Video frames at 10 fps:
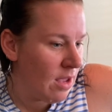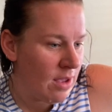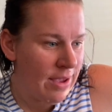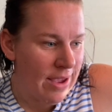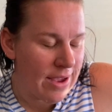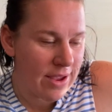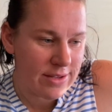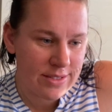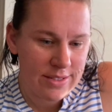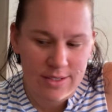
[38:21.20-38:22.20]

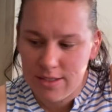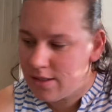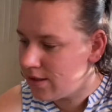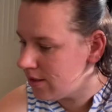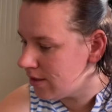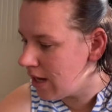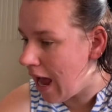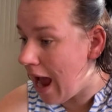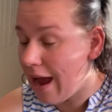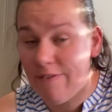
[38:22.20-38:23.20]
yes,
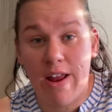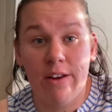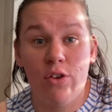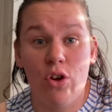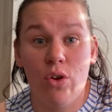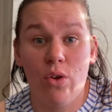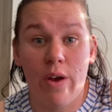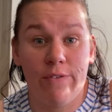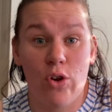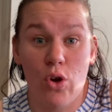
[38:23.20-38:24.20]
I have had a
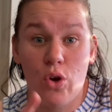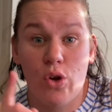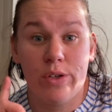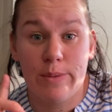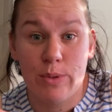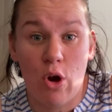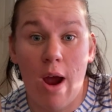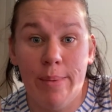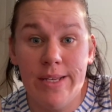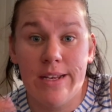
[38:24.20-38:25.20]
few new
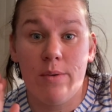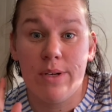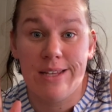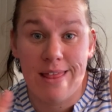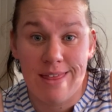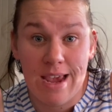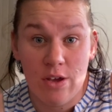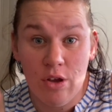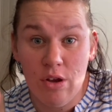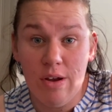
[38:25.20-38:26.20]
subscribers, and I want to say
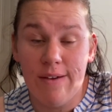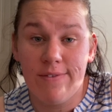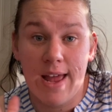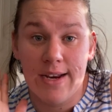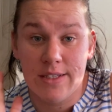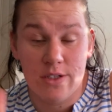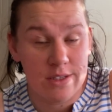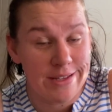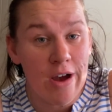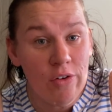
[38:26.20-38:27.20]
thank you if that is
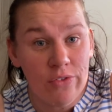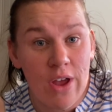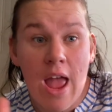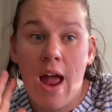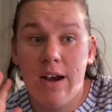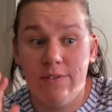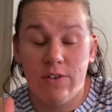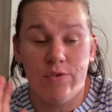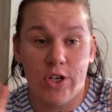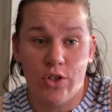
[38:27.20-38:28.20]
yourself, and if
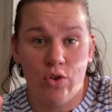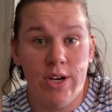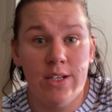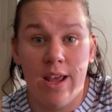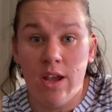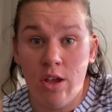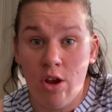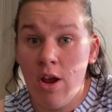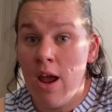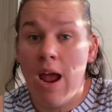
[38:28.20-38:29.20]
you've just joined, thank
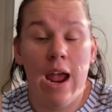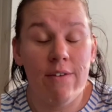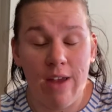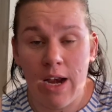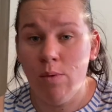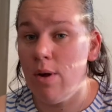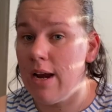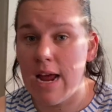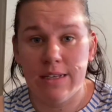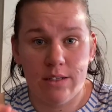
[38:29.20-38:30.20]
you. If anyone
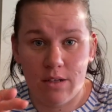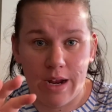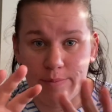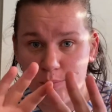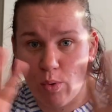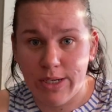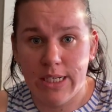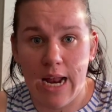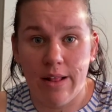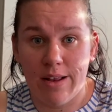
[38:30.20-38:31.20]
has like pointed
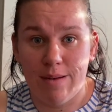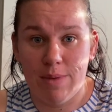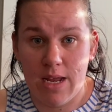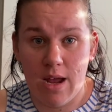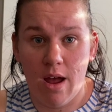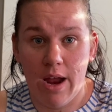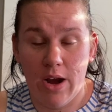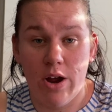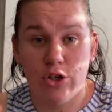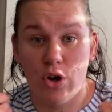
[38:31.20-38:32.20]
out that I'm here and I